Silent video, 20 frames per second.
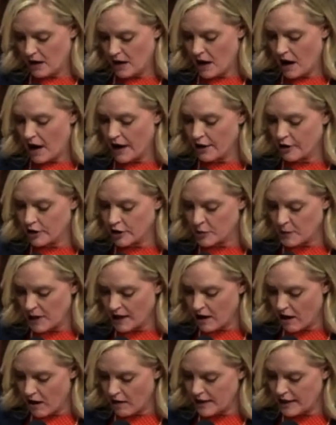I urge my
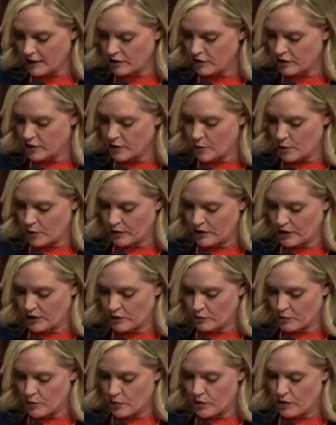colleagues to support
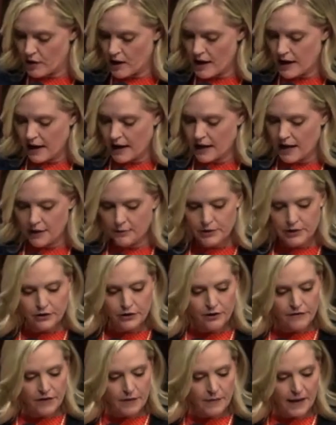this rule, and I
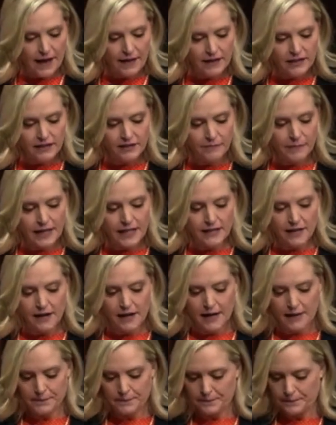reserve the balance of my
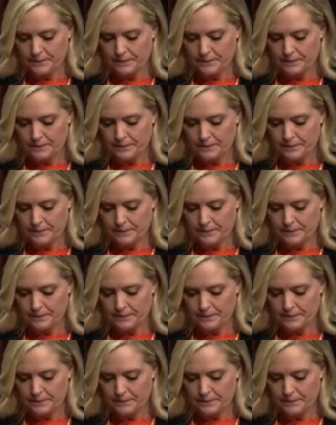time.